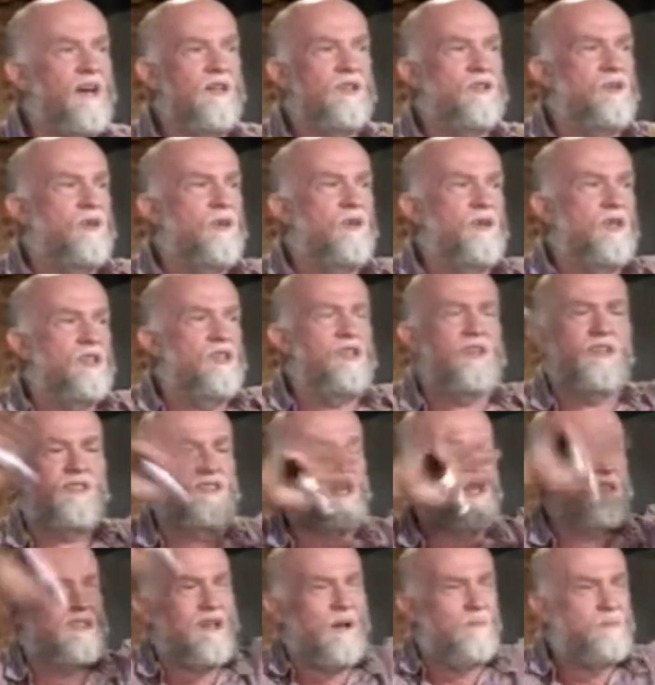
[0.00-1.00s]
as tradition
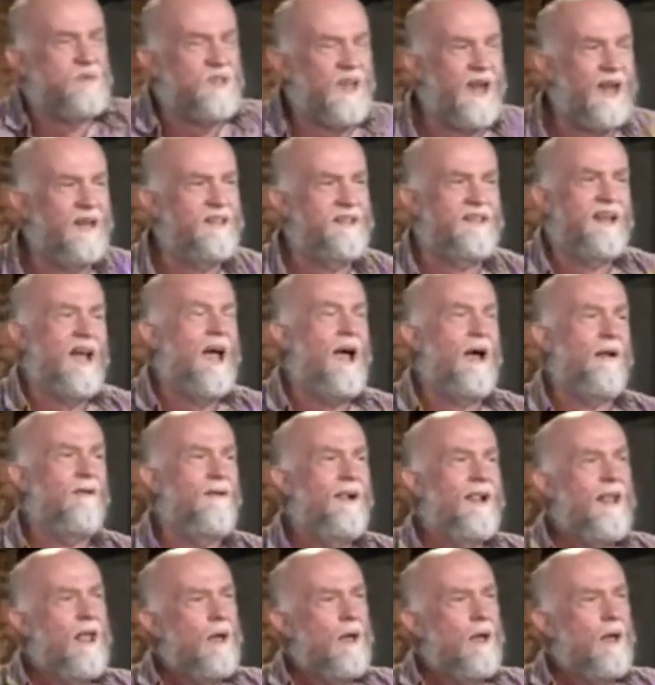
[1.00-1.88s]
says, upside down.